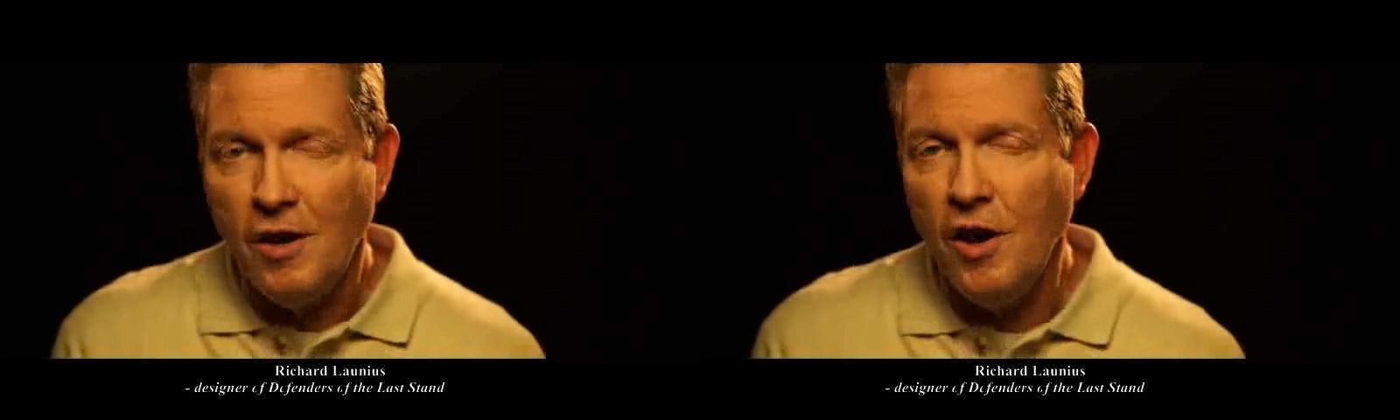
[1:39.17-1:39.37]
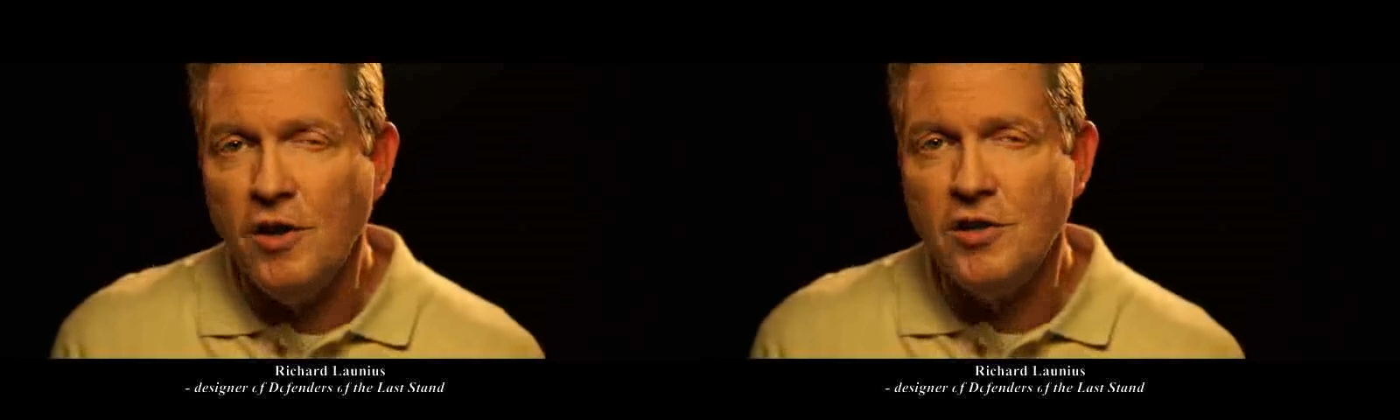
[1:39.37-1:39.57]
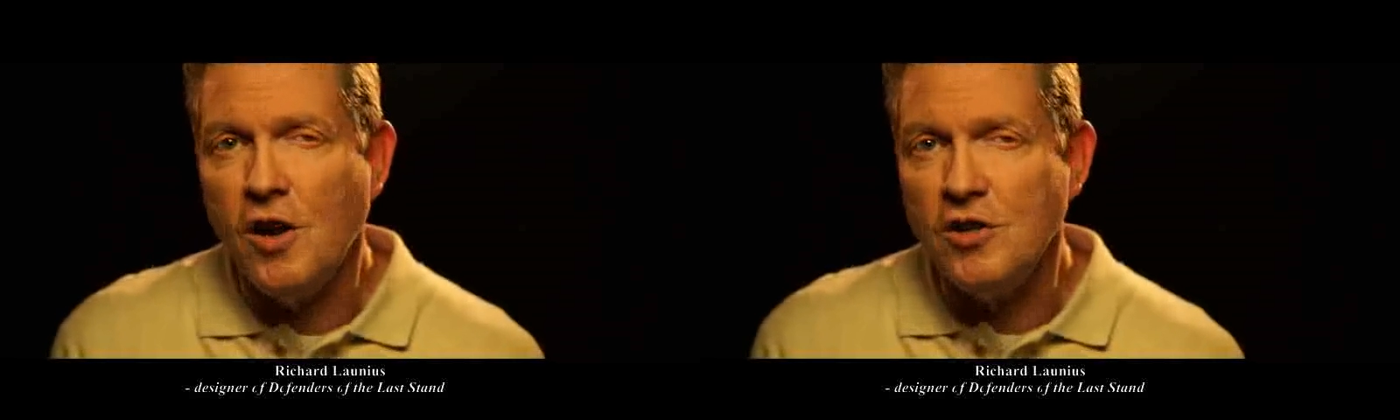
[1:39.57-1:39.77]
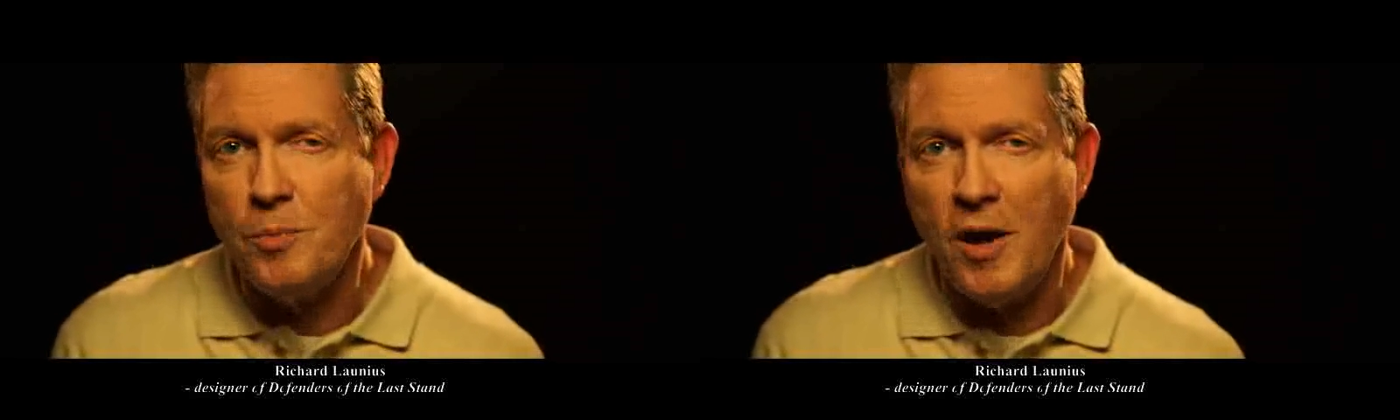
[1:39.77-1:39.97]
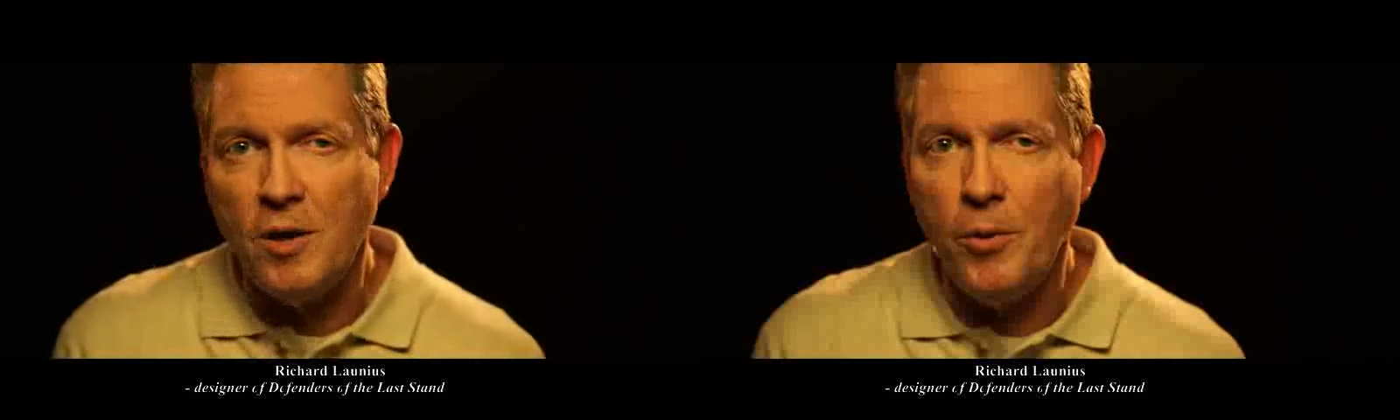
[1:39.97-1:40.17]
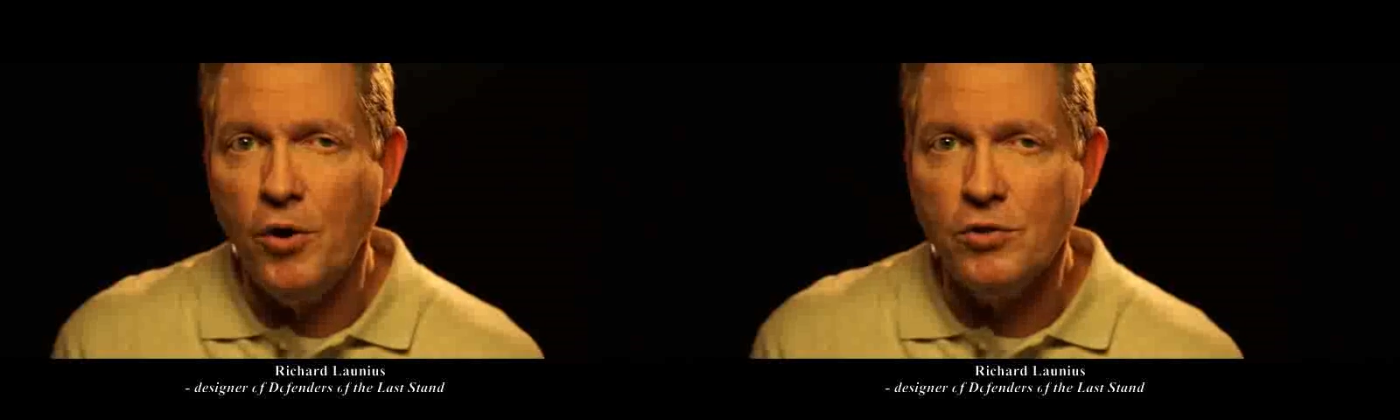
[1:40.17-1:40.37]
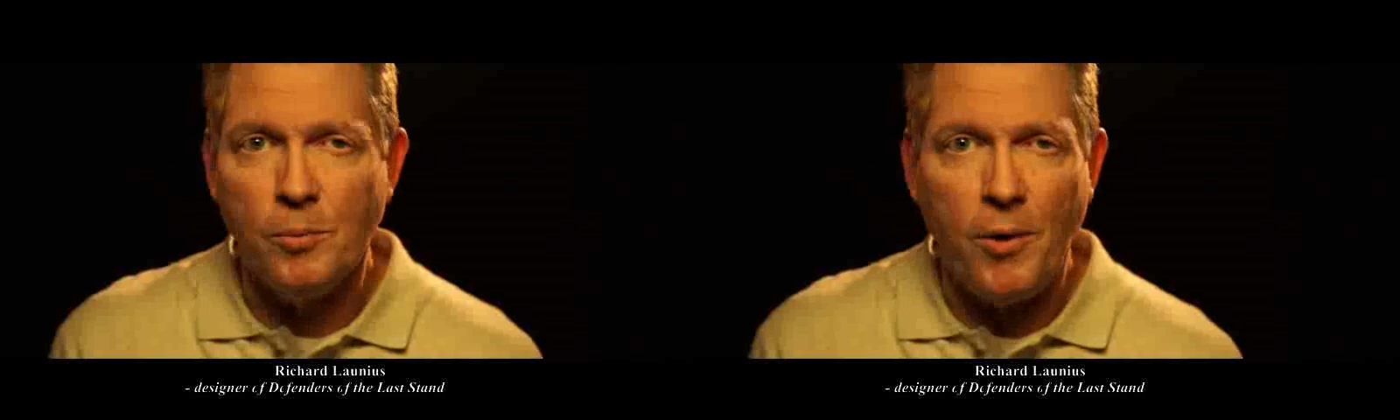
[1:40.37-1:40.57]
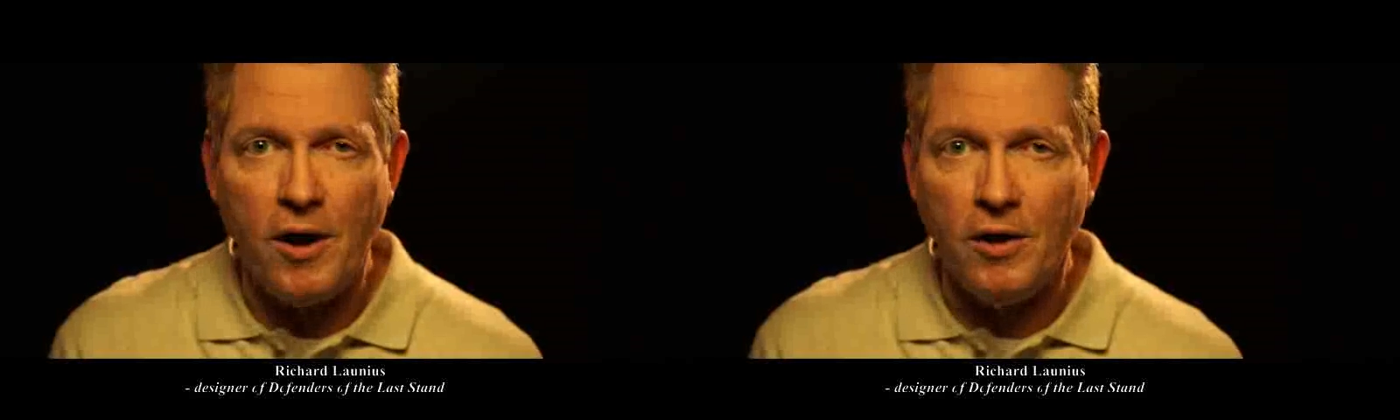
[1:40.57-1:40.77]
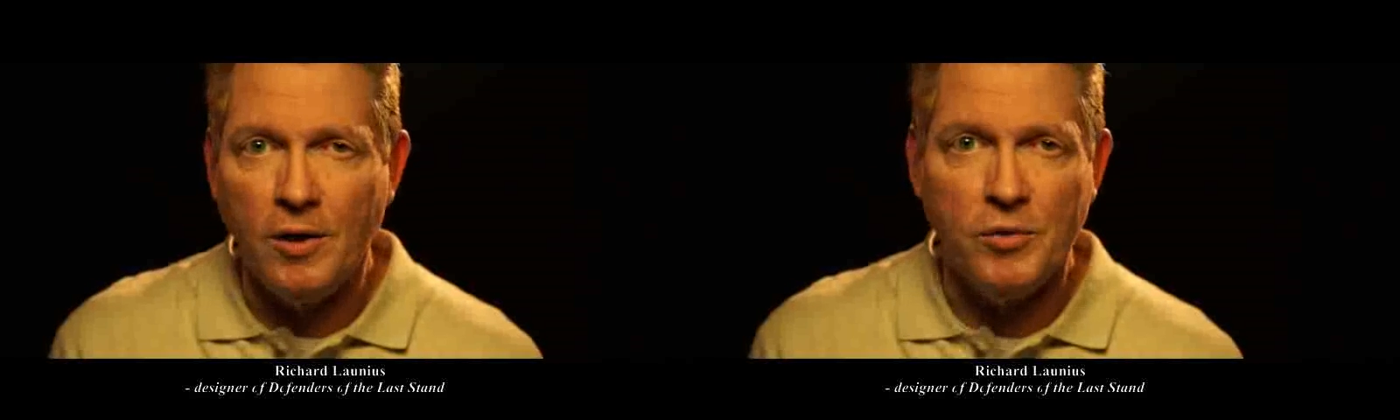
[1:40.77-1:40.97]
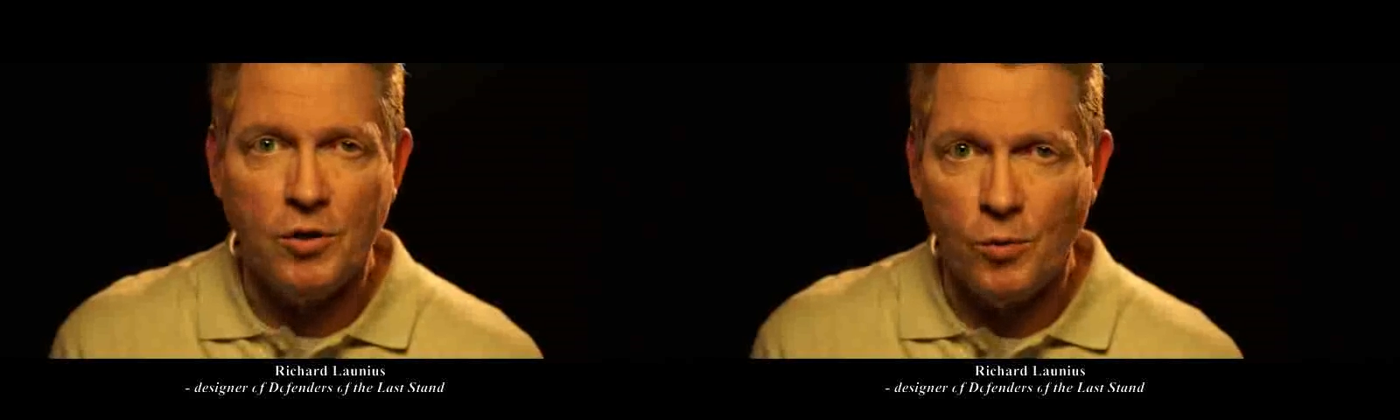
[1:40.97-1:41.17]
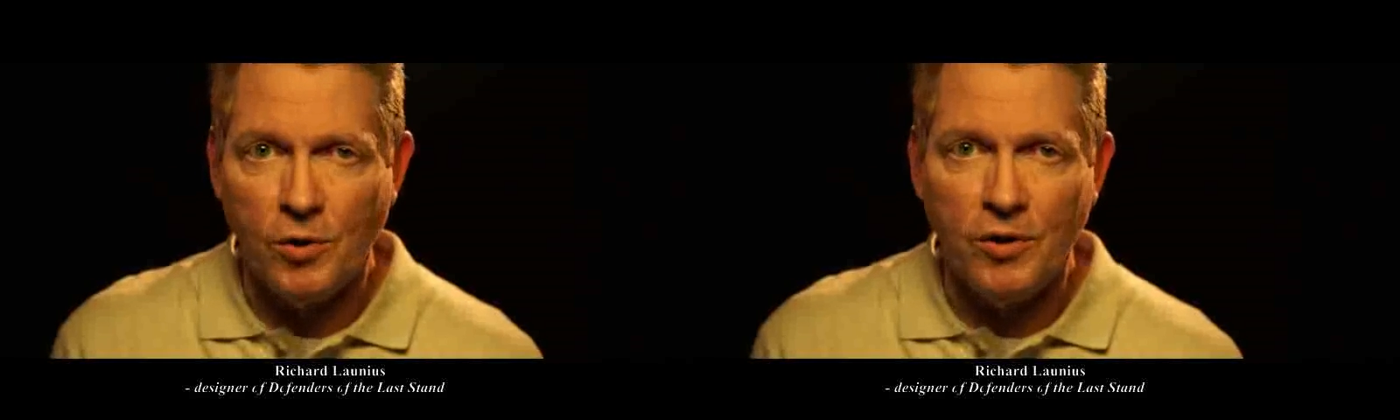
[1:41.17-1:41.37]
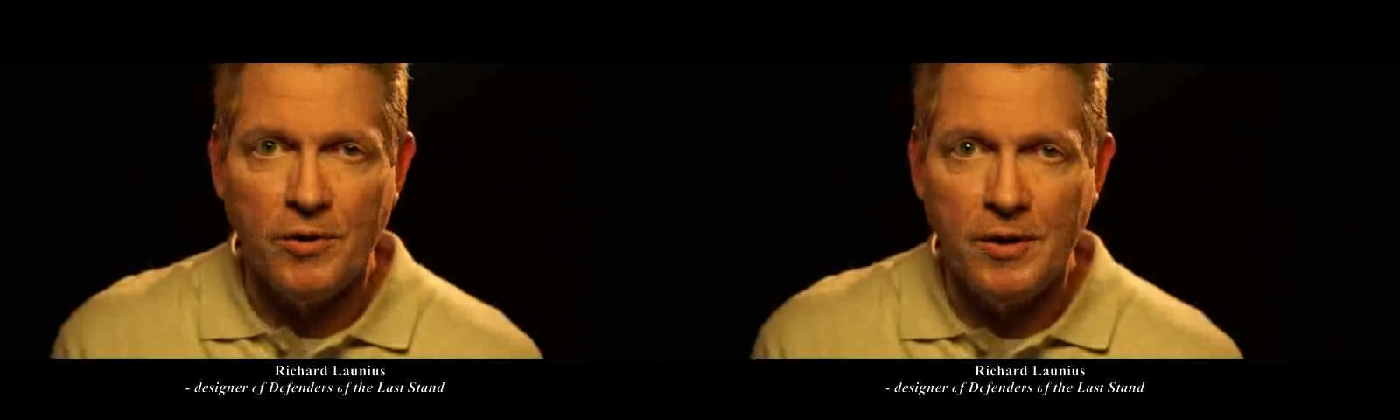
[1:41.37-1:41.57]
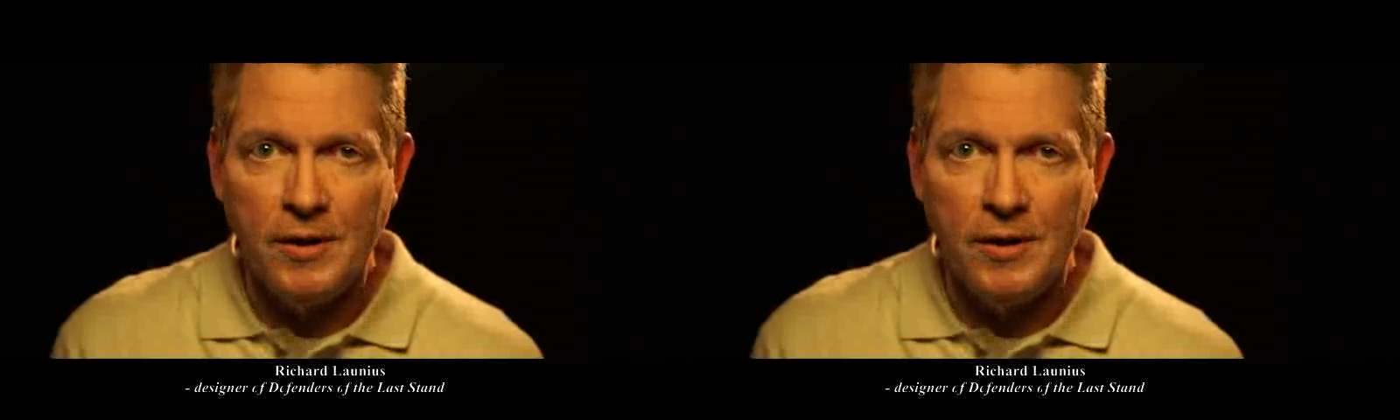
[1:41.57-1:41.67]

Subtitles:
untouched by the post-apocalyptic world.